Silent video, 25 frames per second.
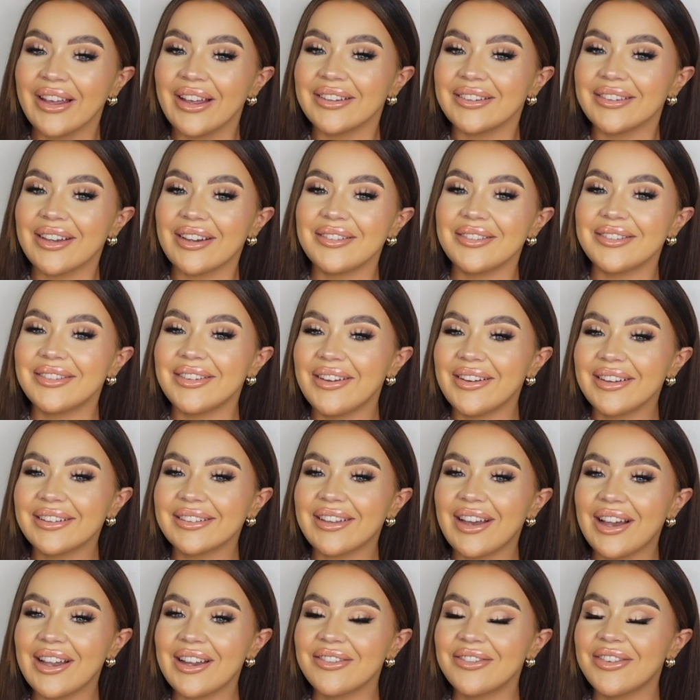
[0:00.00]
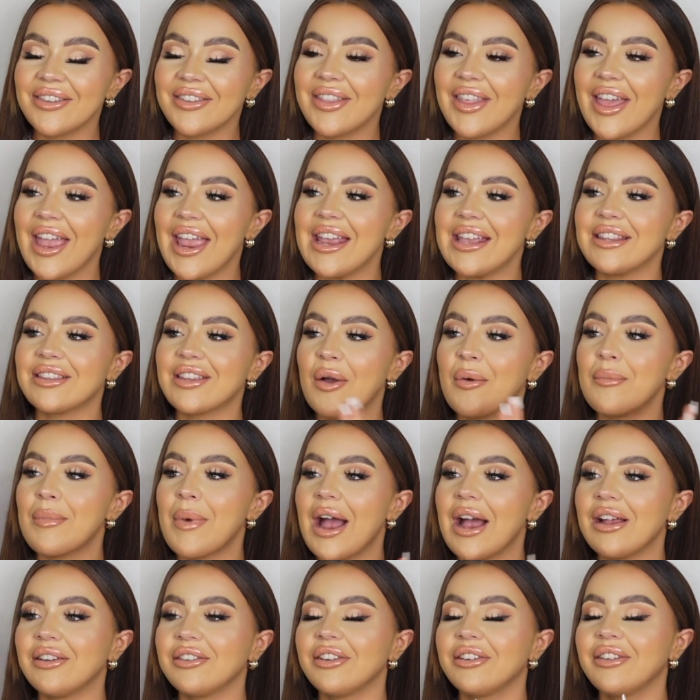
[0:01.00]
So I'm so excited for these.
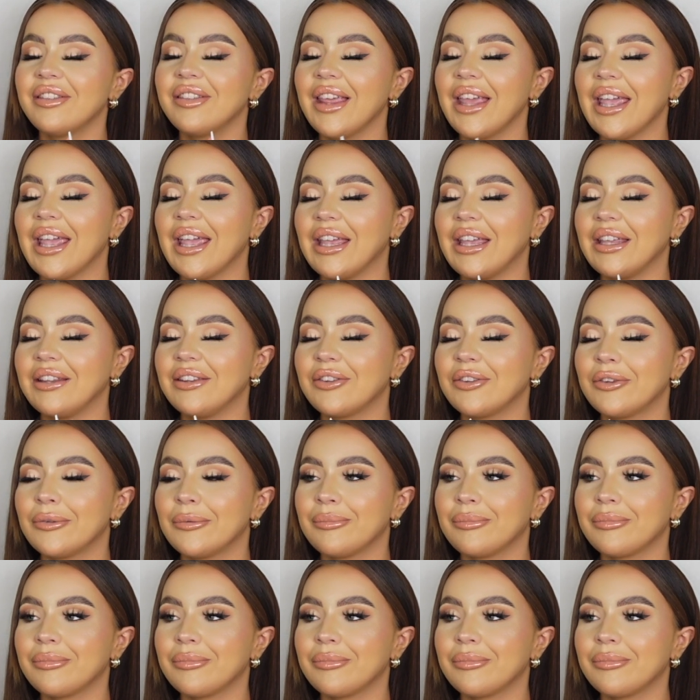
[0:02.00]
Imagine these